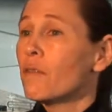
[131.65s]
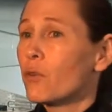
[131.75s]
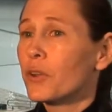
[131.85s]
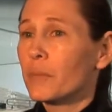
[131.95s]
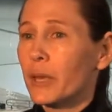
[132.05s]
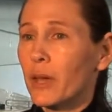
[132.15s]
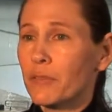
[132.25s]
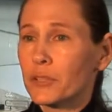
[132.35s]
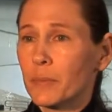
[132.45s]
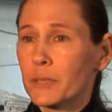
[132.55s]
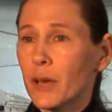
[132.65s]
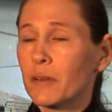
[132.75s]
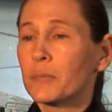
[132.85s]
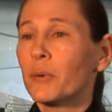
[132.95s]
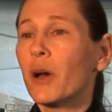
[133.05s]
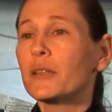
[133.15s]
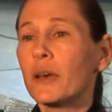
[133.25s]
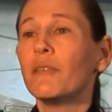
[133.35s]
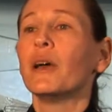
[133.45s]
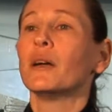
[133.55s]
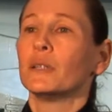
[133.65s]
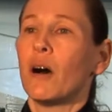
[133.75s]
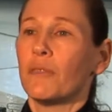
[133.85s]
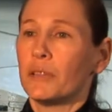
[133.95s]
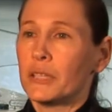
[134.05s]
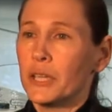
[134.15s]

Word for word: for the behaviors themselves, but we also have young dolphins